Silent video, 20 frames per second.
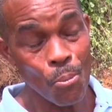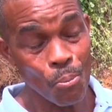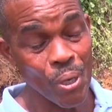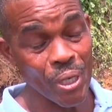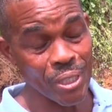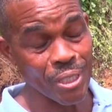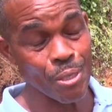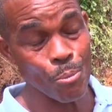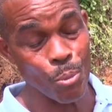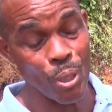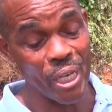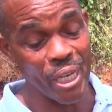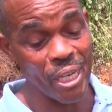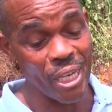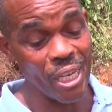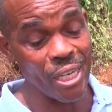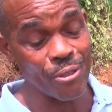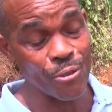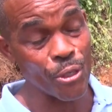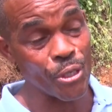possibly
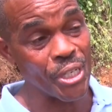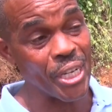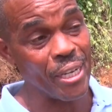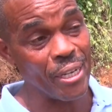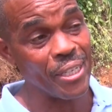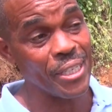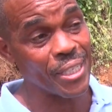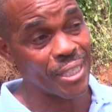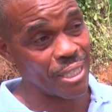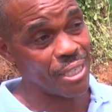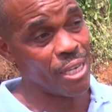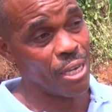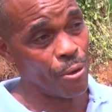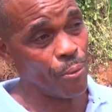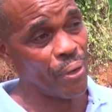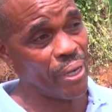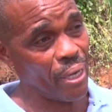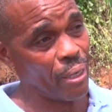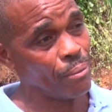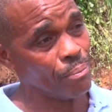in the Dailies
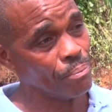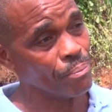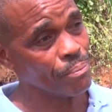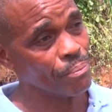area.